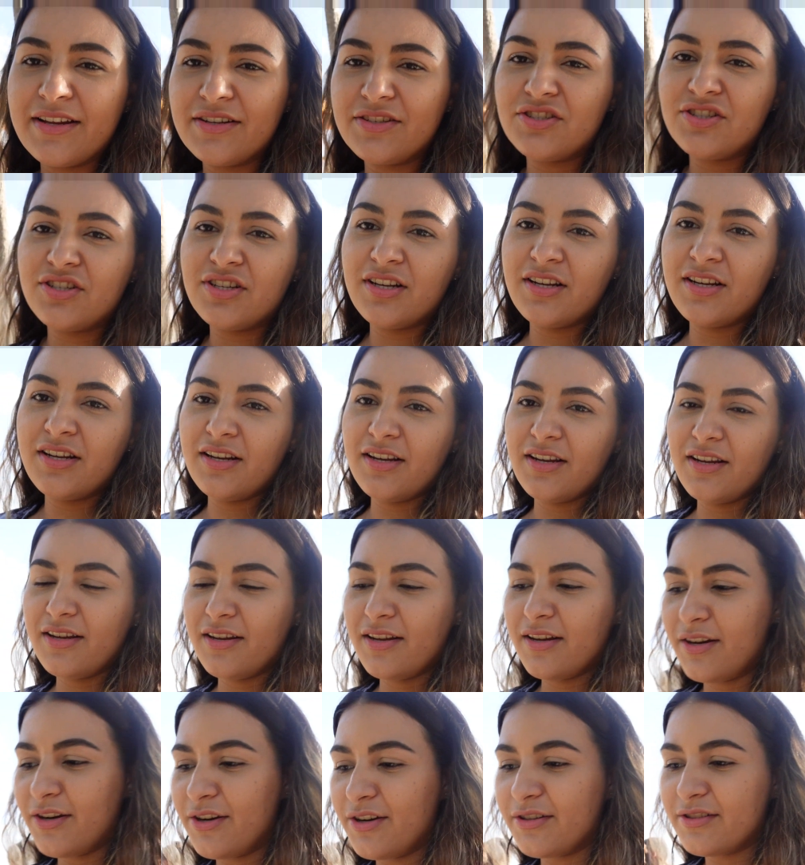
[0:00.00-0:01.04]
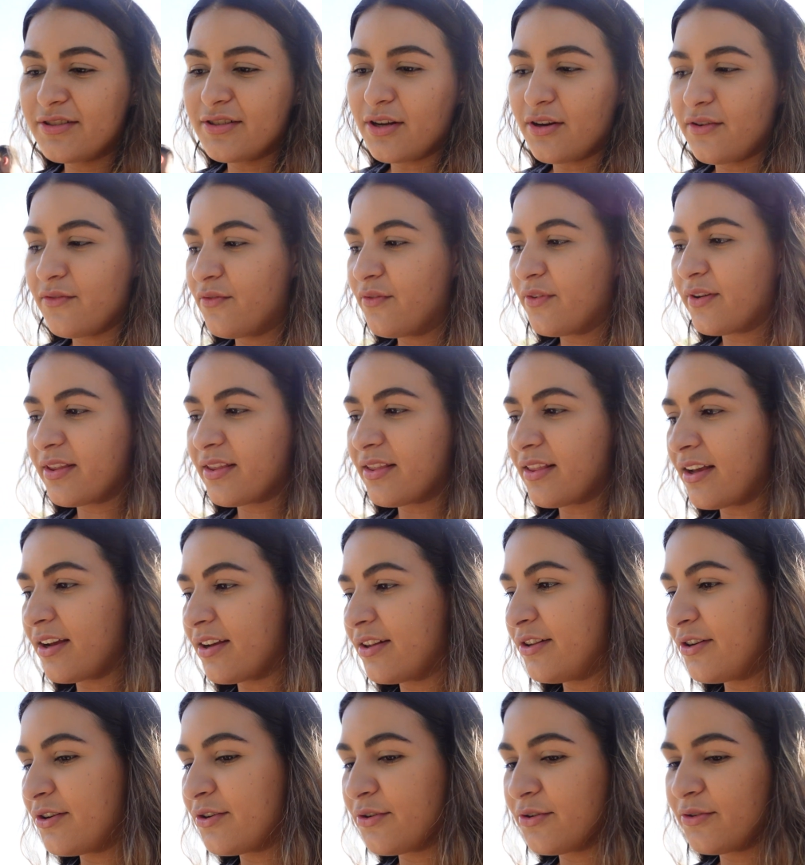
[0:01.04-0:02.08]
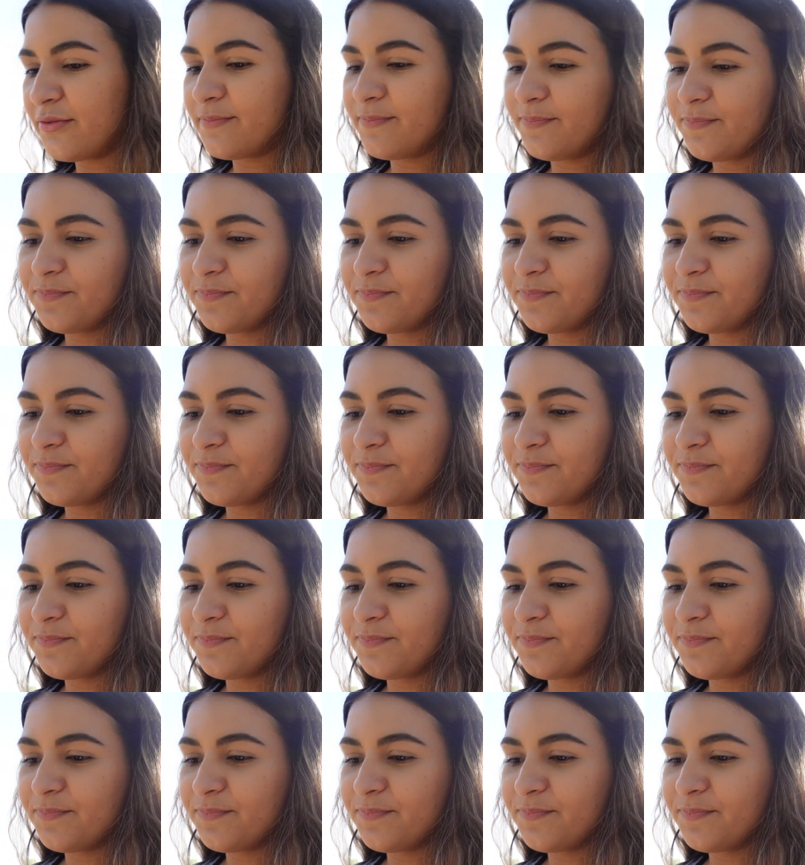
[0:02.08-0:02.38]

and she hit herself with like a little